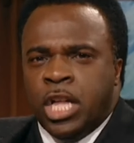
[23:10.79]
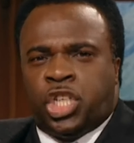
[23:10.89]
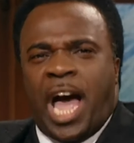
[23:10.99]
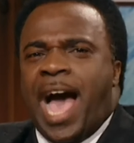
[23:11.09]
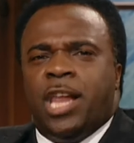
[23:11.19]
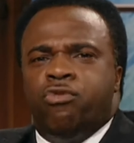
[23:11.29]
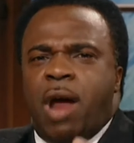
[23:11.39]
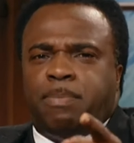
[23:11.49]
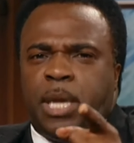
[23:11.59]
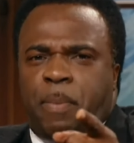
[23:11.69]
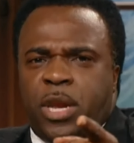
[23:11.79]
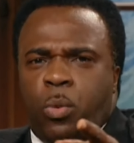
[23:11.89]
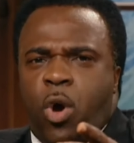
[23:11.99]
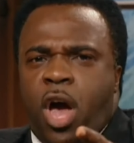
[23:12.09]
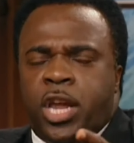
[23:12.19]
child wrapped up in a
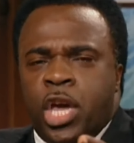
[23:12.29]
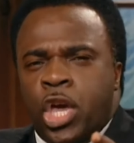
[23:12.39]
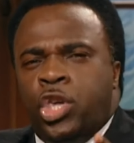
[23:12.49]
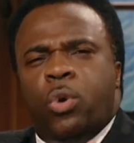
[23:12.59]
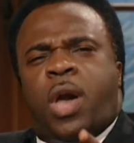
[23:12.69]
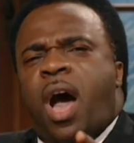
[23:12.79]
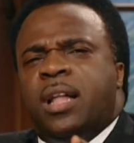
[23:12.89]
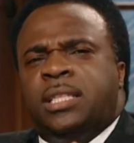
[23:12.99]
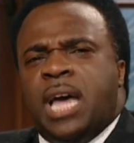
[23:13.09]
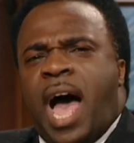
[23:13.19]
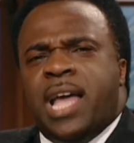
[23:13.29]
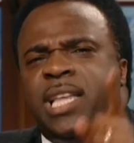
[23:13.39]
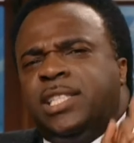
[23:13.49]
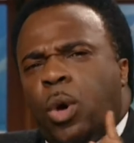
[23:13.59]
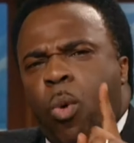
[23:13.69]
word. You can't die.
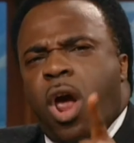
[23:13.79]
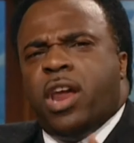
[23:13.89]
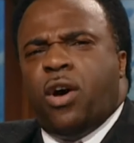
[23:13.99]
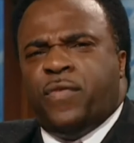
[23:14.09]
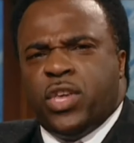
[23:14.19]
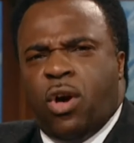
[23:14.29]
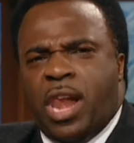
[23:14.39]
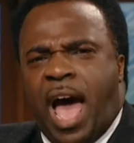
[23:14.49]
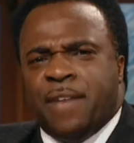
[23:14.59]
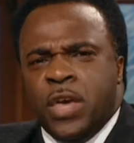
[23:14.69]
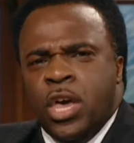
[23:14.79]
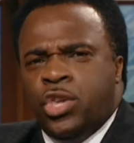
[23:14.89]
There's a word over your life.